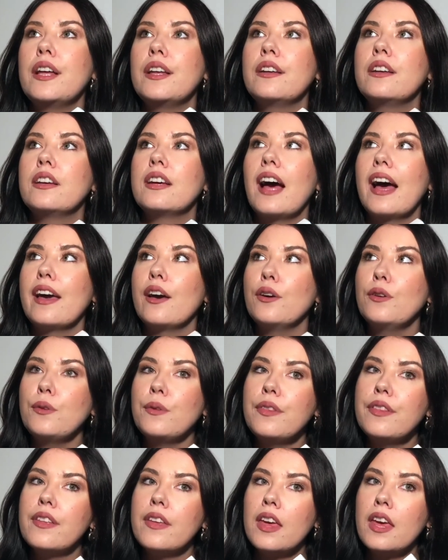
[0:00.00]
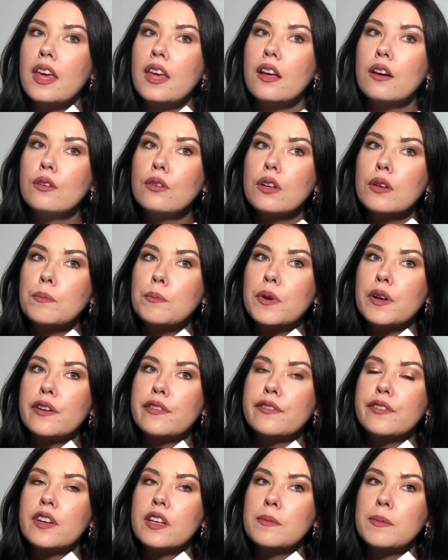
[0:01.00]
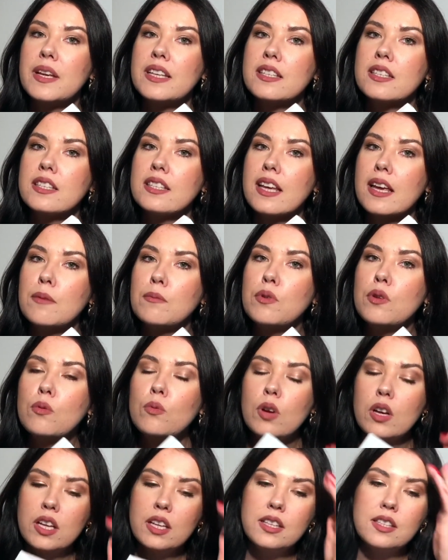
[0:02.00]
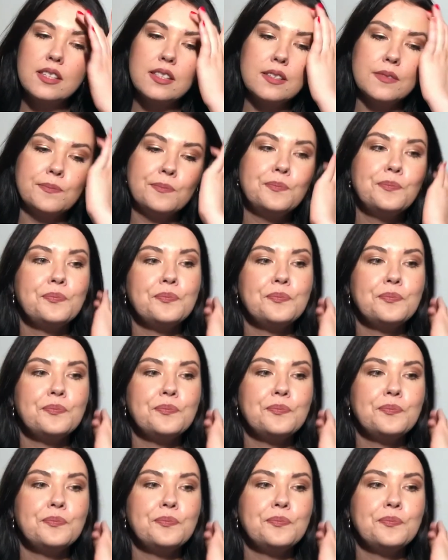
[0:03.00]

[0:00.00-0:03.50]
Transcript: I owned the Eau de Parfum as a sample once,